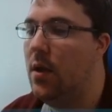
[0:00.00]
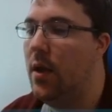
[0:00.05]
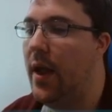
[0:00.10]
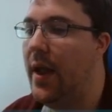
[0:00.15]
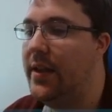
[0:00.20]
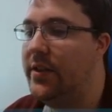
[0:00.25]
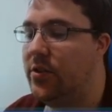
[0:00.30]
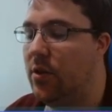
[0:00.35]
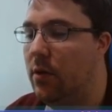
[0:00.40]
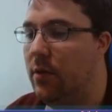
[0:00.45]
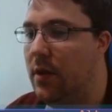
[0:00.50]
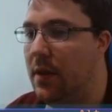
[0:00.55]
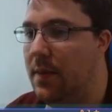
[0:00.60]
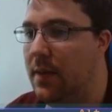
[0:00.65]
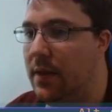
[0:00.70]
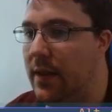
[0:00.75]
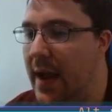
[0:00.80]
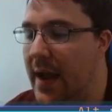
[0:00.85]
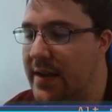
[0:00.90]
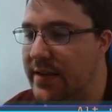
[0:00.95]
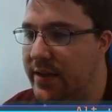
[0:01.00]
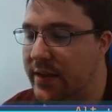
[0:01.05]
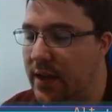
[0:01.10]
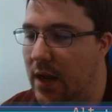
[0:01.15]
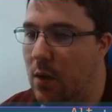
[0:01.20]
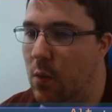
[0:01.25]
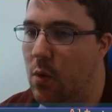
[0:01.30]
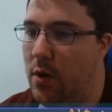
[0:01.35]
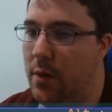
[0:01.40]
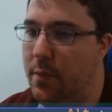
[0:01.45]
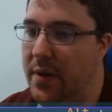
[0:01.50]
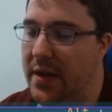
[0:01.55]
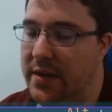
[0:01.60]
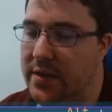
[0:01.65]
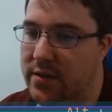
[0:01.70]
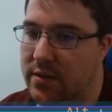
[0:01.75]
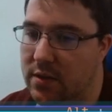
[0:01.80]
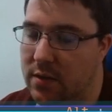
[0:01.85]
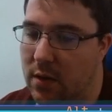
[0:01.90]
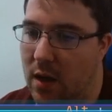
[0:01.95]
And so then the last thing I want
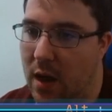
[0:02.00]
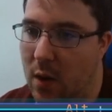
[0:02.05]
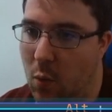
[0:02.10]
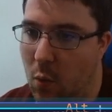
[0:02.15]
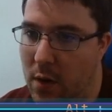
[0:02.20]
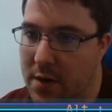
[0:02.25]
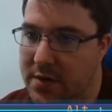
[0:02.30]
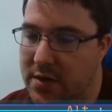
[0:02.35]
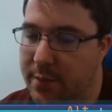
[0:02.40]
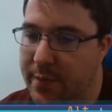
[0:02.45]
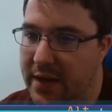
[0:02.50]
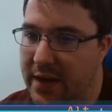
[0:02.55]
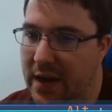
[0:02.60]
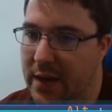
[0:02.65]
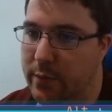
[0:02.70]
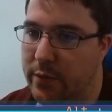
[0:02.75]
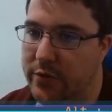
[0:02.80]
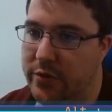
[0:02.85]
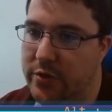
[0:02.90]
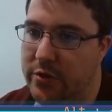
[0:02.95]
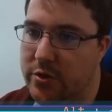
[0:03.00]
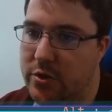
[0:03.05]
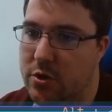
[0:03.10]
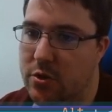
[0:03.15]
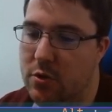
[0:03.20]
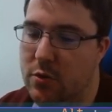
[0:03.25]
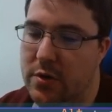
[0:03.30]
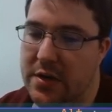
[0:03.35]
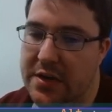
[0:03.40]
to be able to do